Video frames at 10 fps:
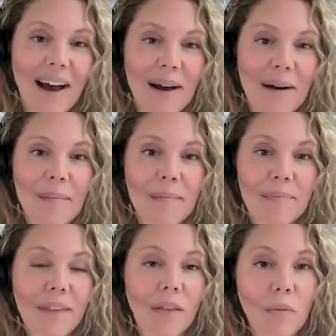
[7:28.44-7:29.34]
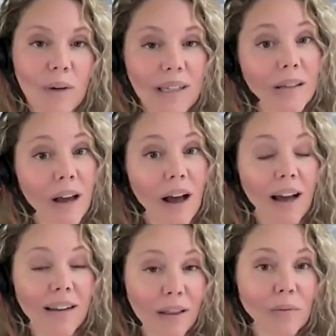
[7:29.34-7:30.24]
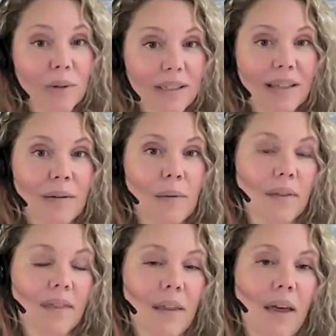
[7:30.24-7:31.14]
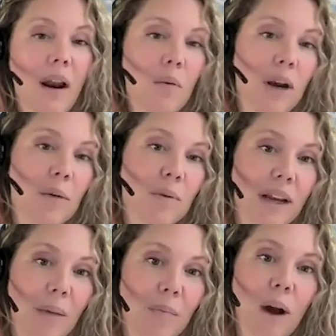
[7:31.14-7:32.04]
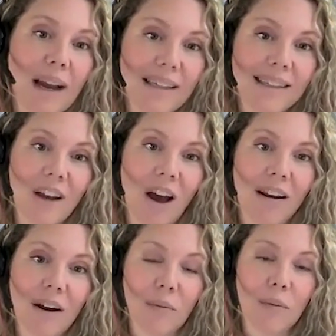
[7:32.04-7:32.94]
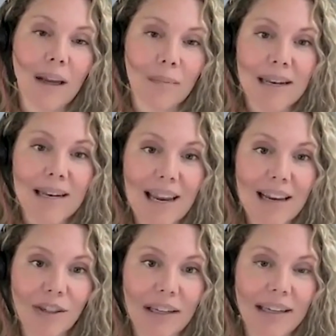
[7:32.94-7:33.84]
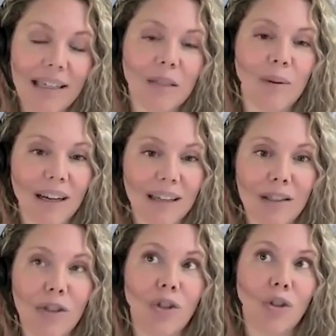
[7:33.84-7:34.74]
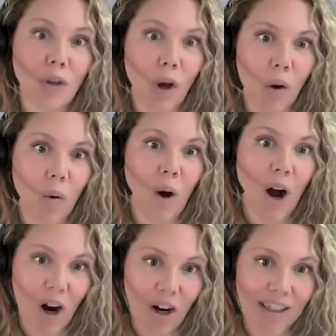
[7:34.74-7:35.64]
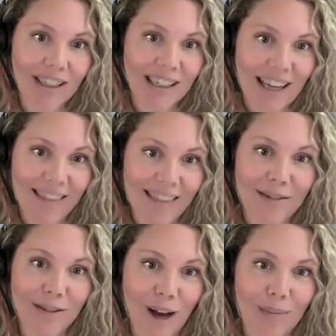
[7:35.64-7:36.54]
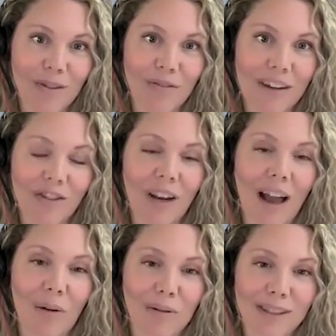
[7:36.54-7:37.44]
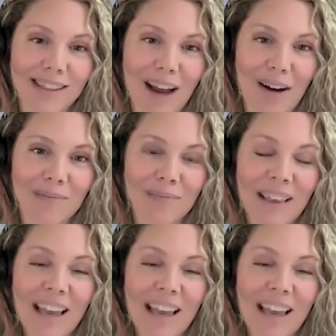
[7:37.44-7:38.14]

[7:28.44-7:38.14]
Um, the reason, another reason that I want to bring up why it's not a recommendation is because it's so hard to get those observation hours now.